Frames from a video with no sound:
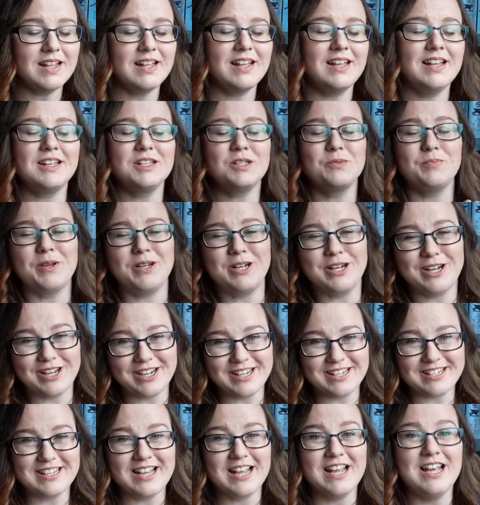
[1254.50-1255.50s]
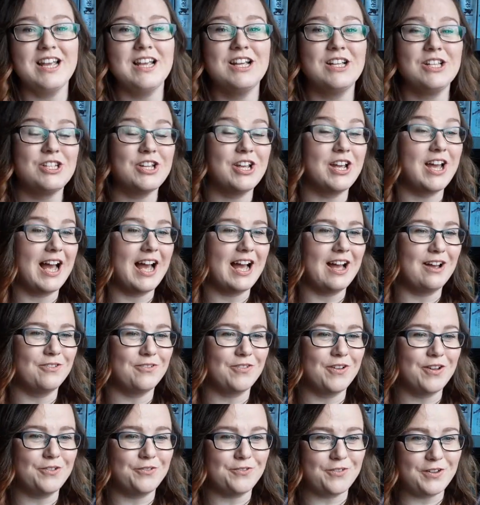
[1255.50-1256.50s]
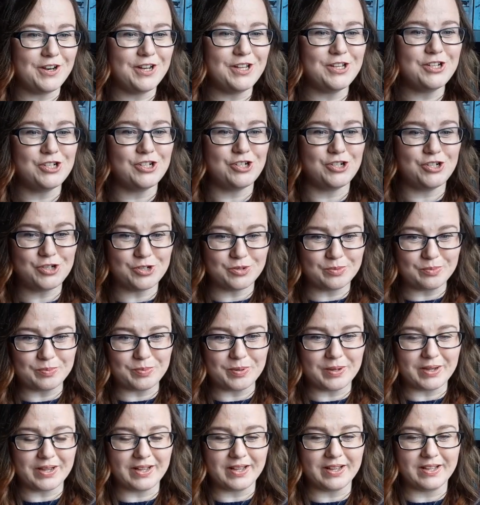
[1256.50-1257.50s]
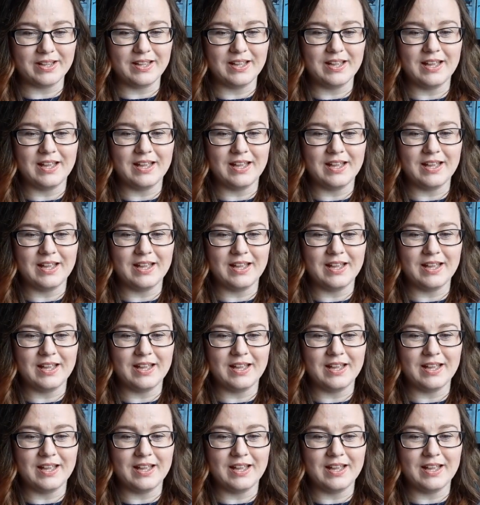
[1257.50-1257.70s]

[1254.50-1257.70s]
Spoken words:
It's been nice to have a finished jumper